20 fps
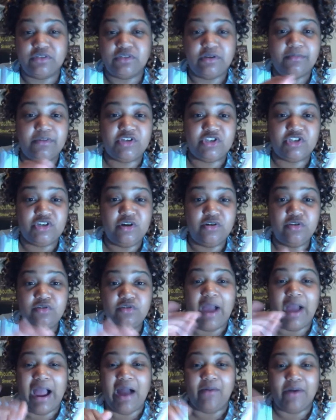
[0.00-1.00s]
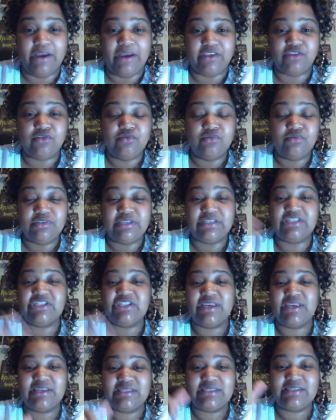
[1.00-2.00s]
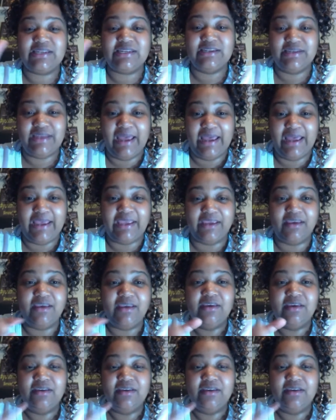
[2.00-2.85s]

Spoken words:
And I'm going to show you how I use it just tonight